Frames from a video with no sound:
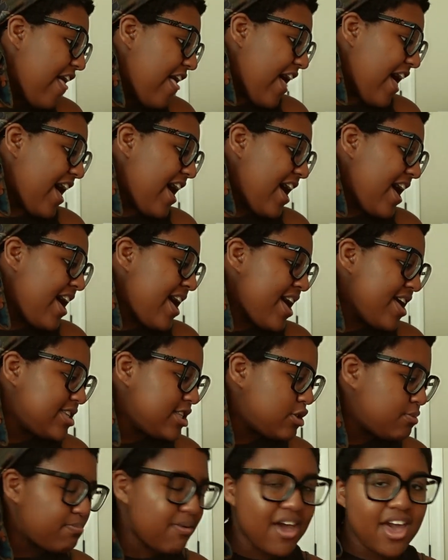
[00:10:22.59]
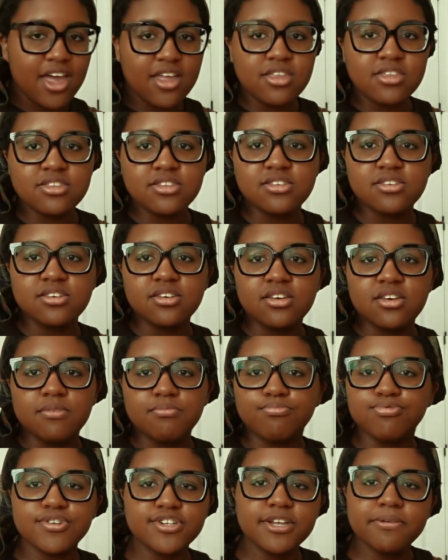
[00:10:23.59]
I spend
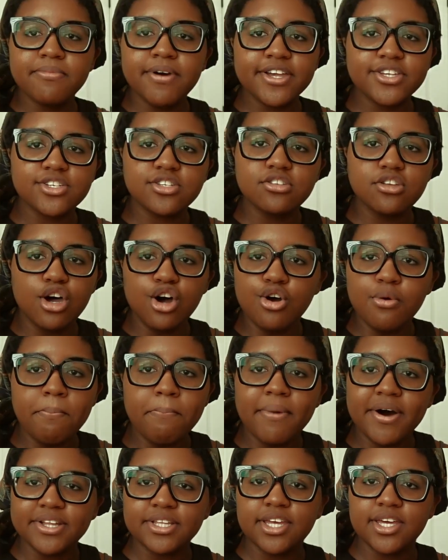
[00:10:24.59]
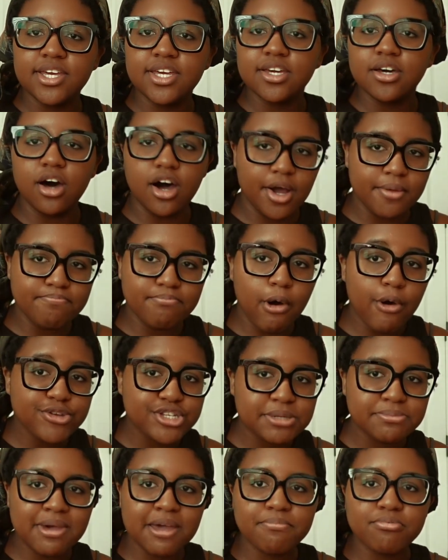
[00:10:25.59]
pretty much no money on
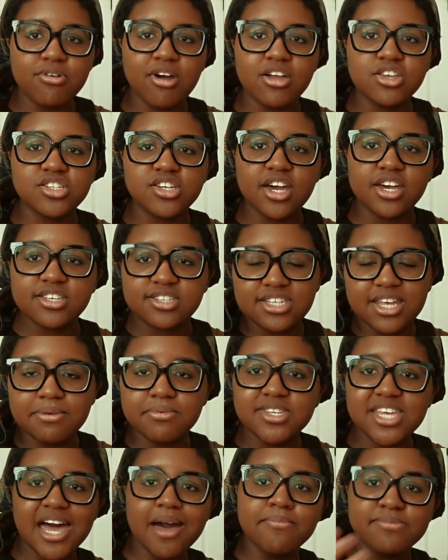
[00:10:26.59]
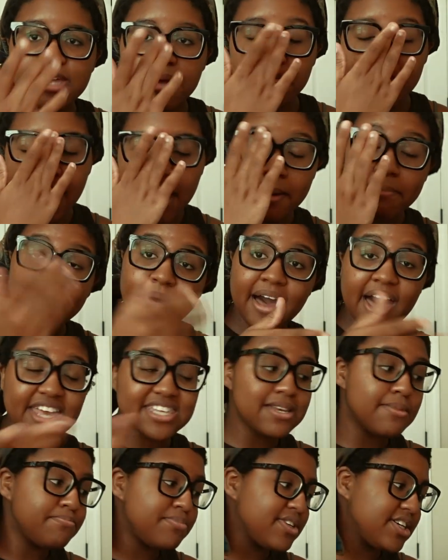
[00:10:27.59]
most of my projects. Sometimes I might buy
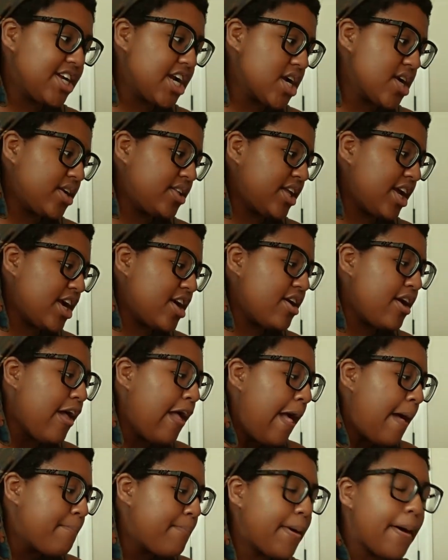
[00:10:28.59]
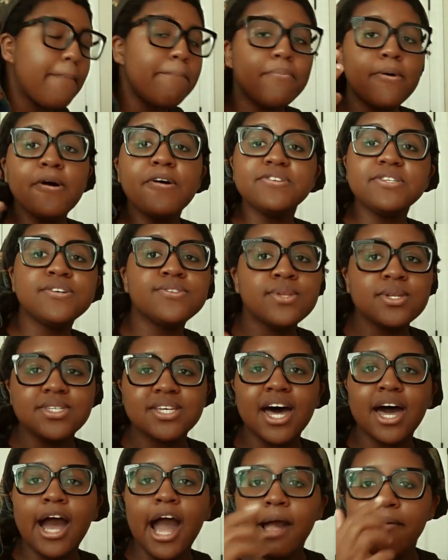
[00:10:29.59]
something here and there, but most of the
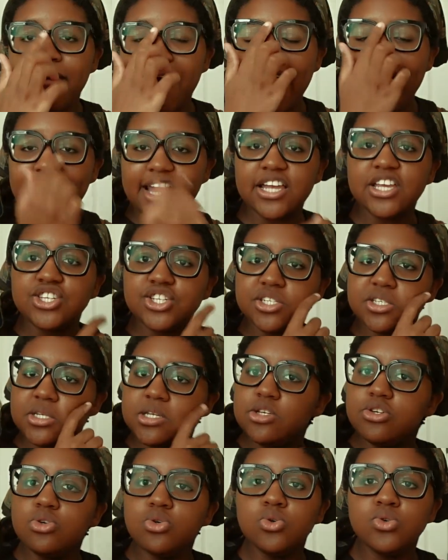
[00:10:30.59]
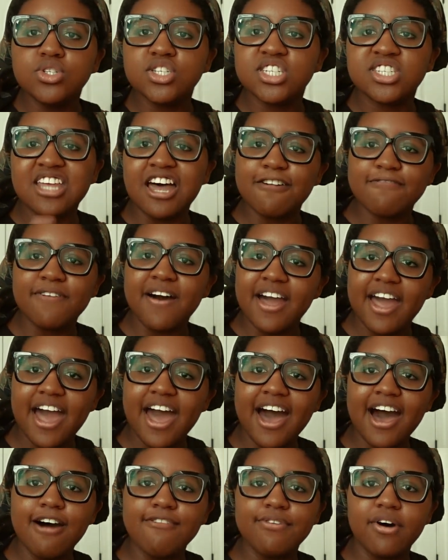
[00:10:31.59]
time I can just use stuff I
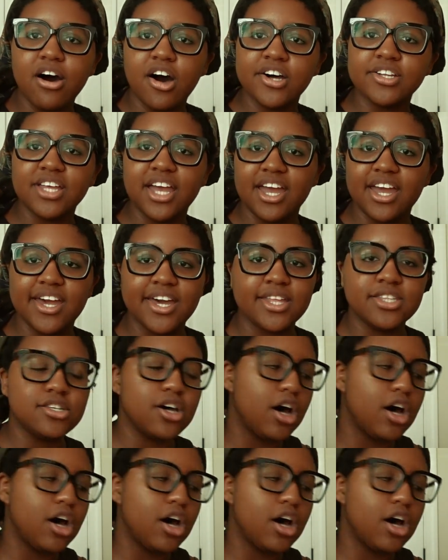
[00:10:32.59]
have on hand